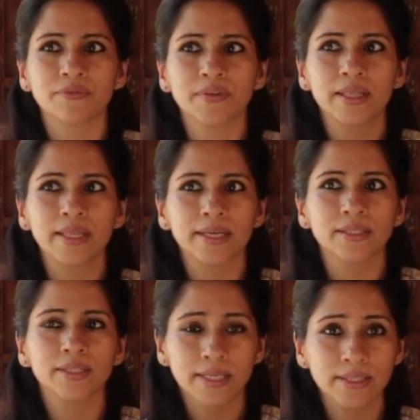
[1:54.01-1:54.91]
feel
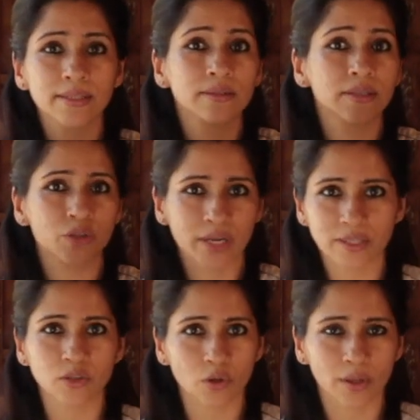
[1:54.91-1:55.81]
that yes, the
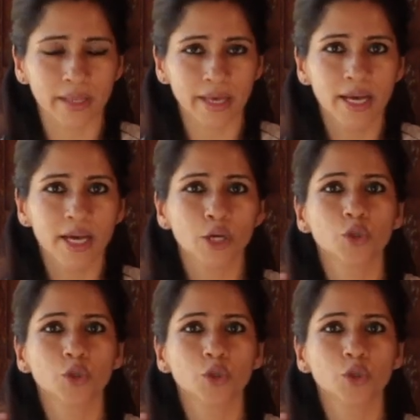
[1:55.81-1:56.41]
stress is not there,